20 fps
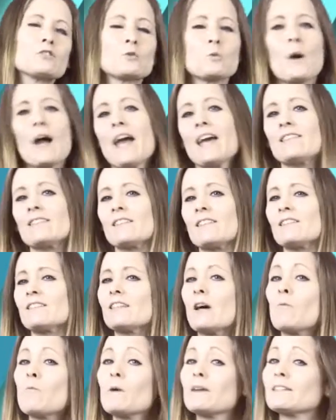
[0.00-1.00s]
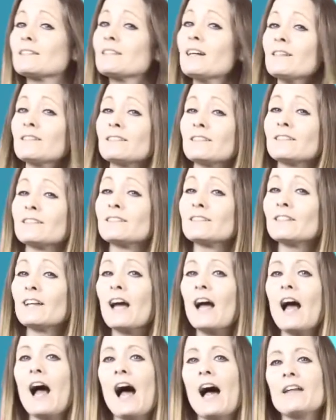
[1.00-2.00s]
swears and someone doesn't,
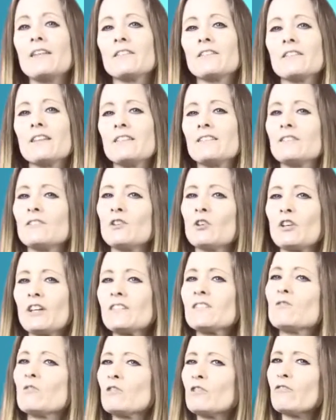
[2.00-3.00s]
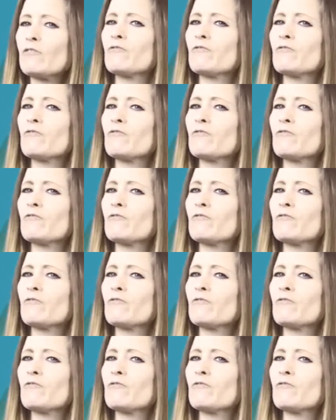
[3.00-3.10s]
and you can sort